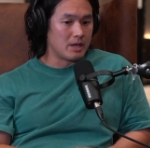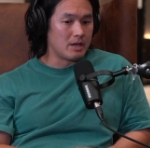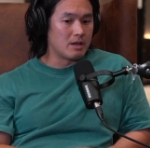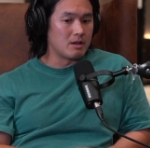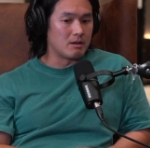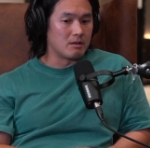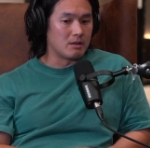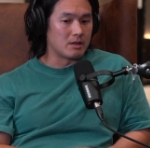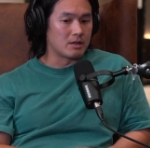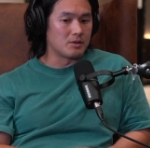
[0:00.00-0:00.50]

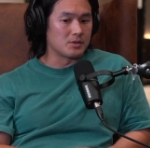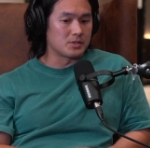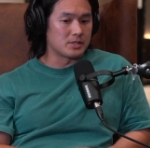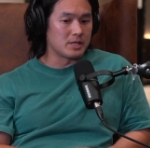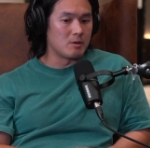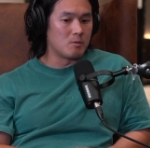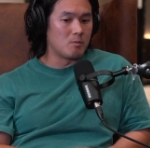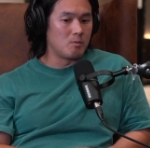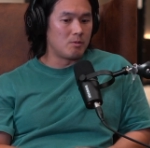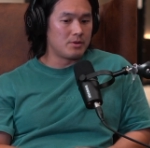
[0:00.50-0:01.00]
Yeah, like I'll
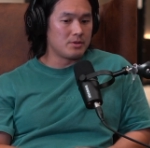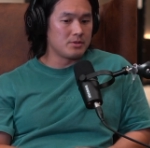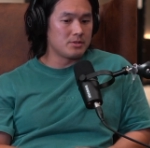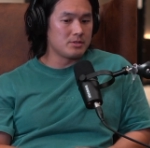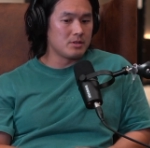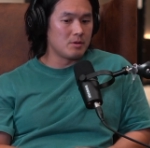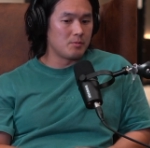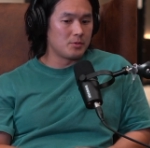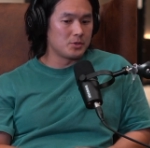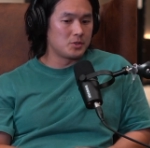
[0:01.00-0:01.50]
say, what
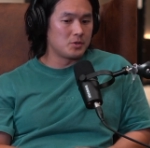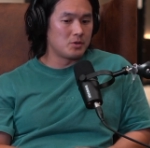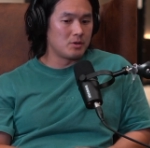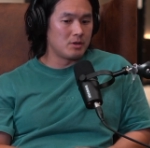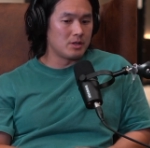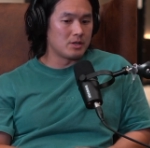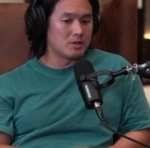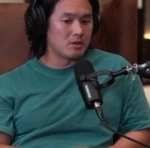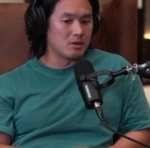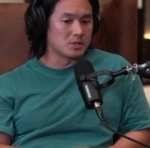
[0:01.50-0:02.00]
is the
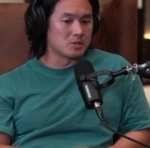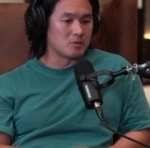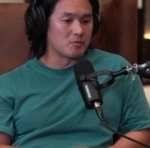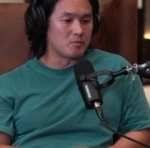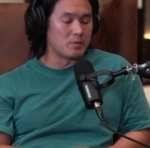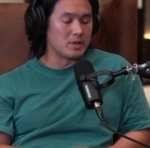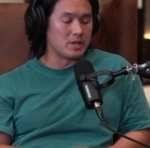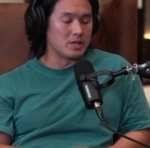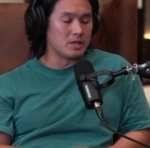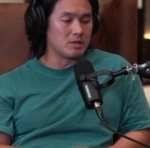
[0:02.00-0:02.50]
opportunity cost
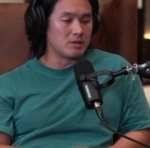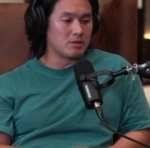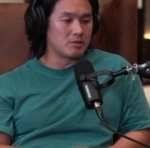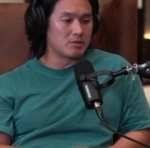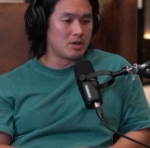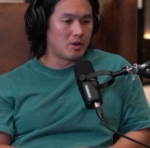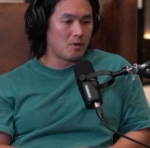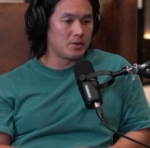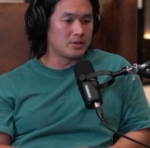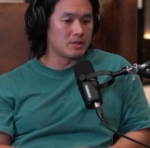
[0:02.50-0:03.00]
of me
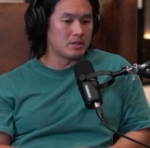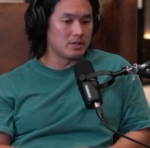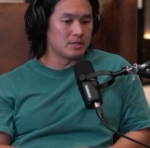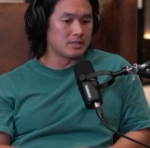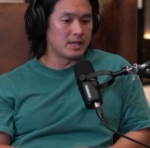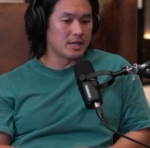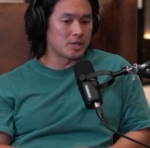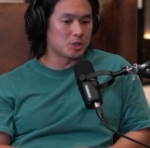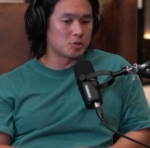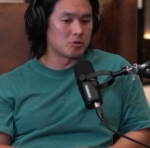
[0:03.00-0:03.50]
going to
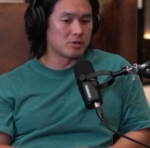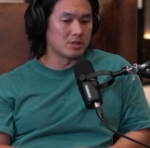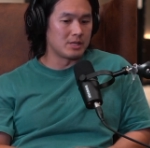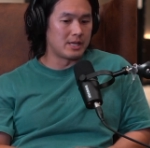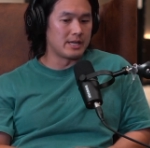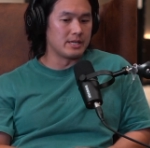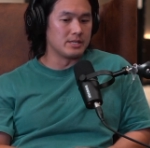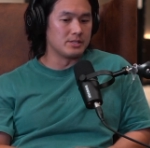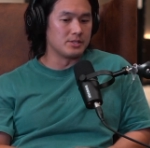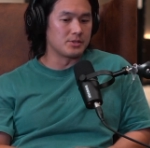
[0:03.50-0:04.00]
these extra
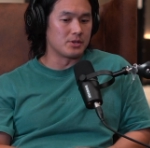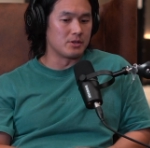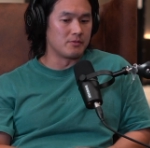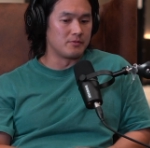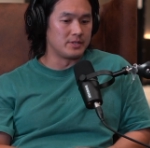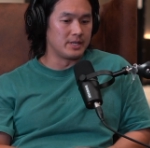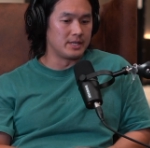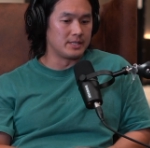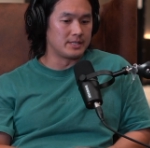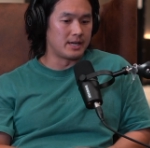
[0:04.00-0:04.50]
layers
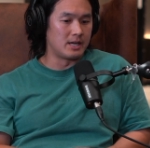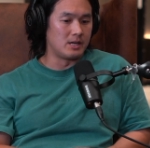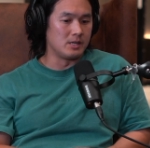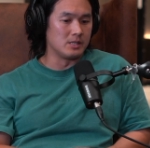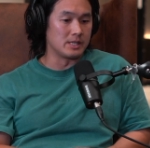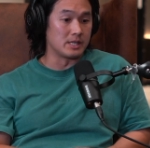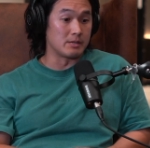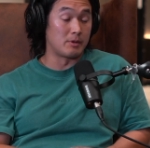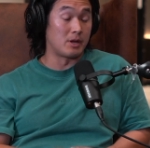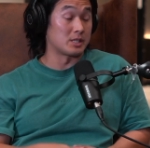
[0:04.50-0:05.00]
of
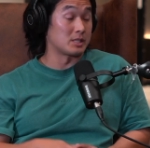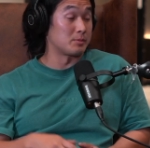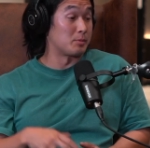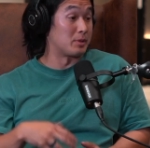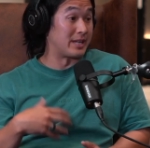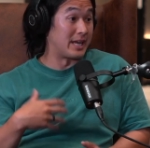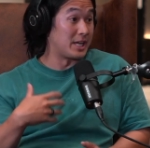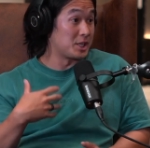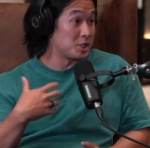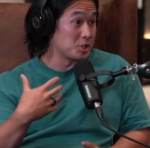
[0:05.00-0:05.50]
detail in my
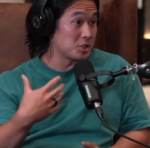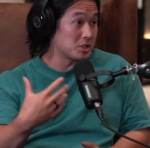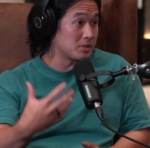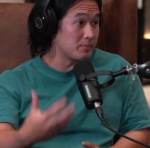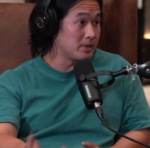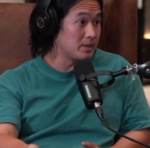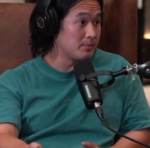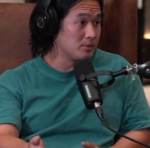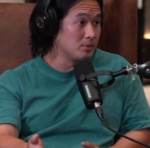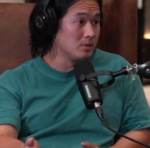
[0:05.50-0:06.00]
explanations to
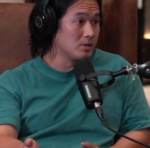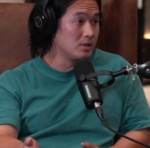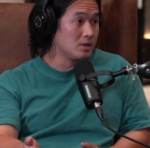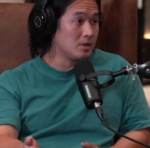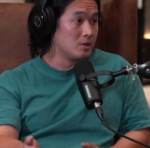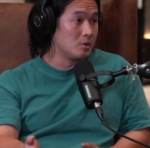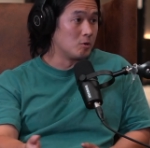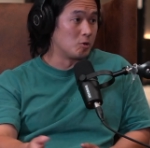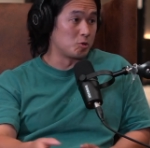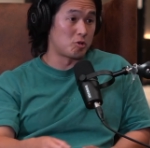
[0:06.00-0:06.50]
people
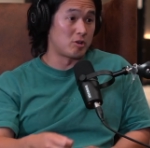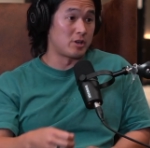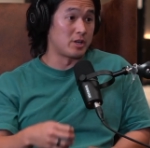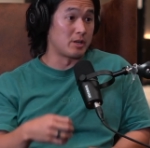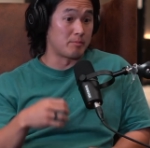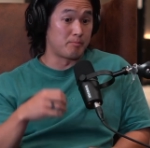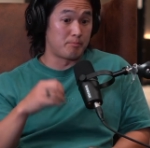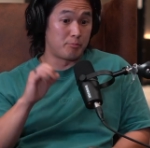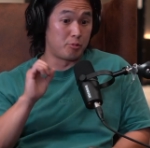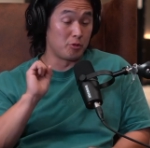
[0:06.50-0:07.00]
or trying
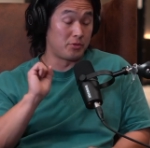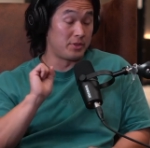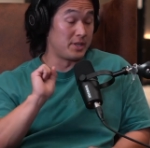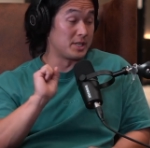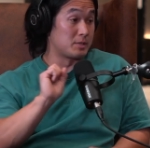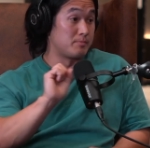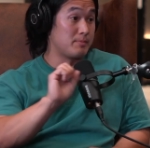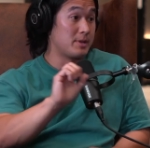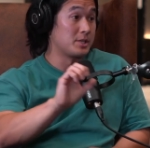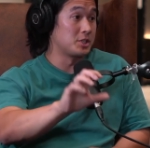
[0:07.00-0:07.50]
to put
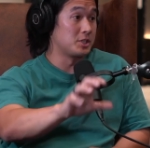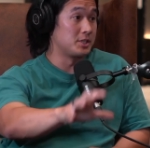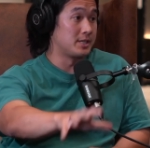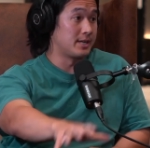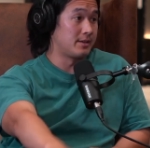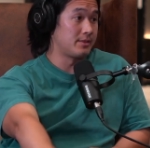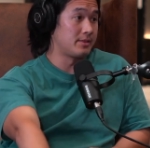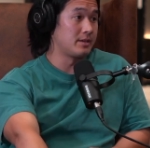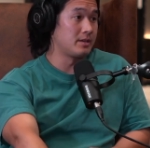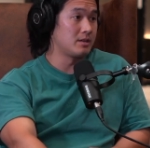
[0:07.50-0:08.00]
this message
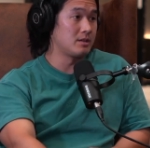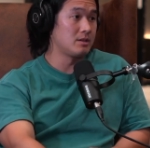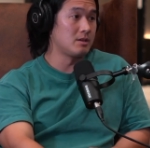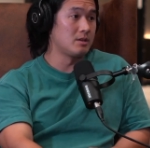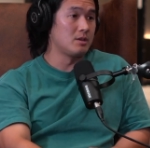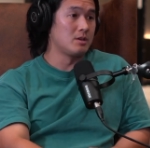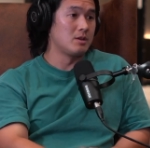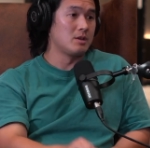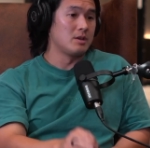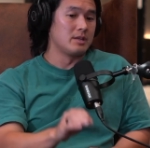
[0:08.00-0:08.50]
out there?
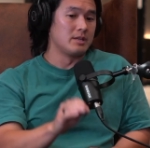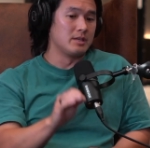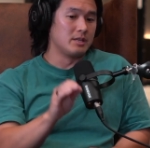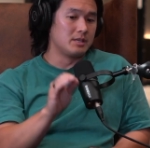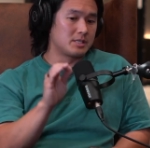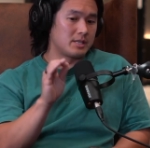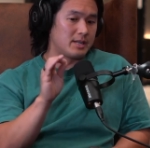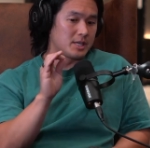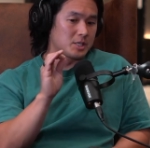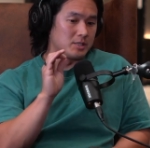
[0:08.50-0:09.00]

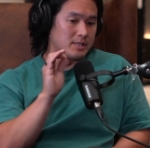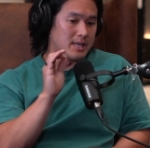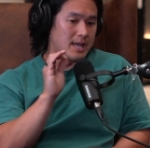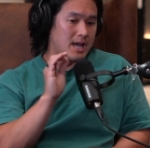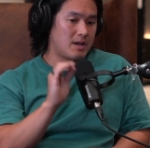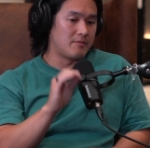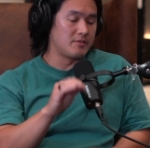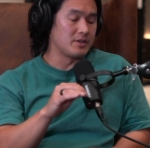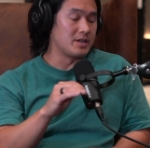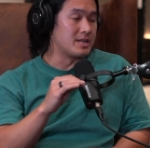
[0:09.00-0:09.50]
Is it actually
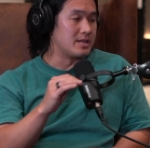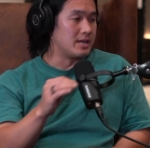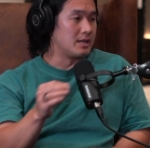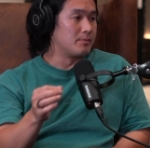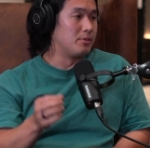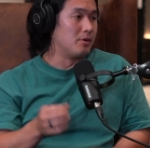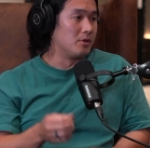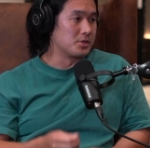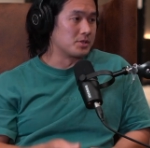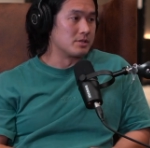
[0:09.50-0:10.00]
having a
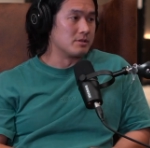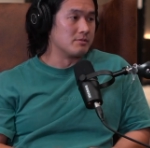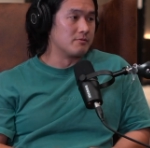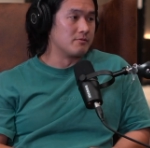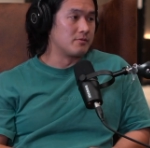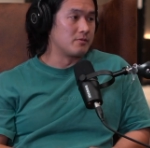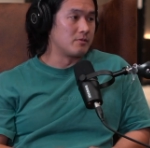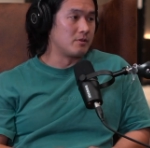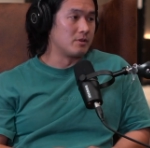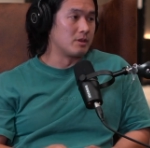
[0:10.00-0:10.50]
net
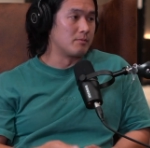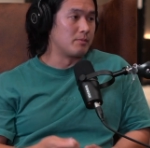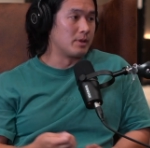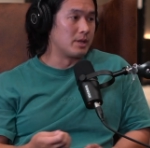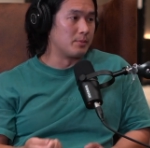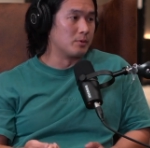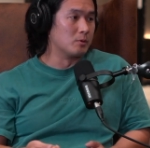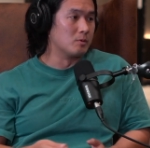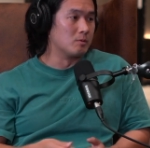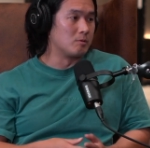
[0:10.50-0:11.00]
positive on the
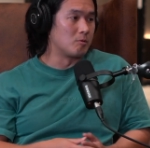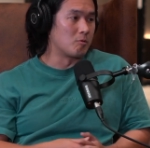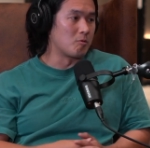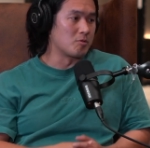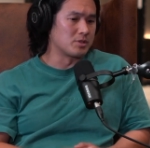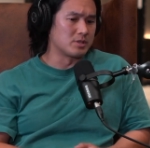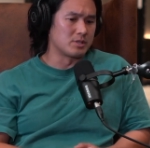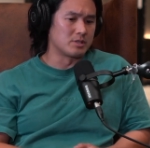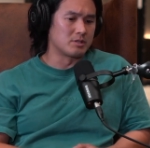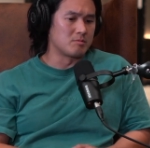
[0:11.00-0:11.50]
people,
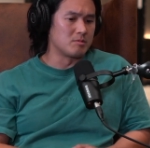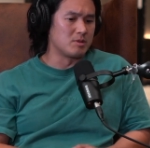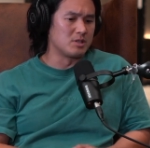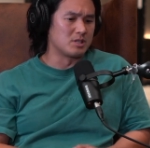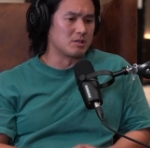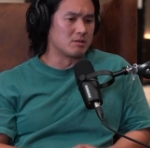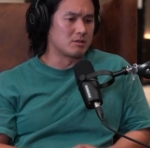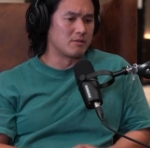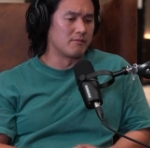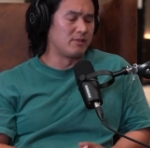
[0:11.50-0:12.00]
or is it
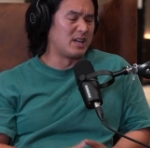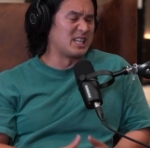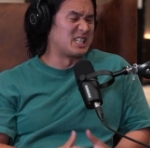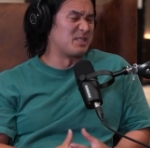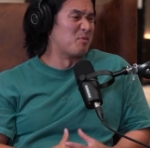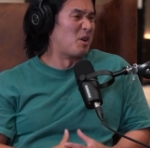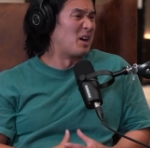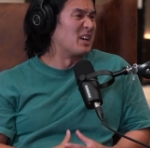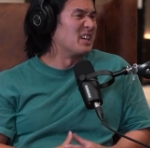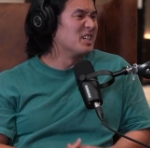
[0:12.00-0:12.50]

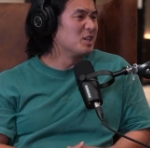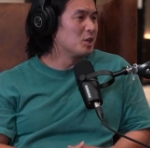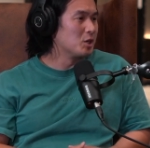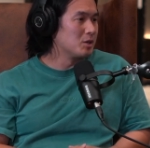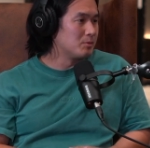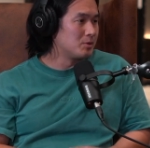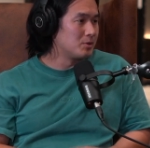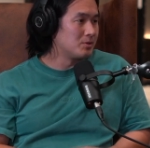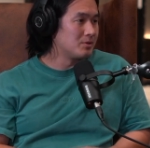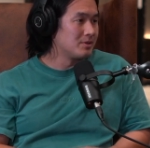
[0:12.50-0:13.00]
conflating my
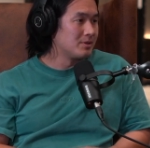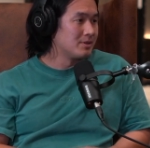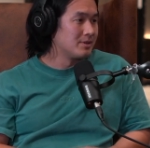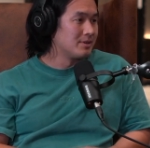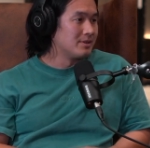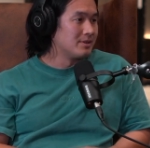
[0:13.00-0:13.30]
ego more?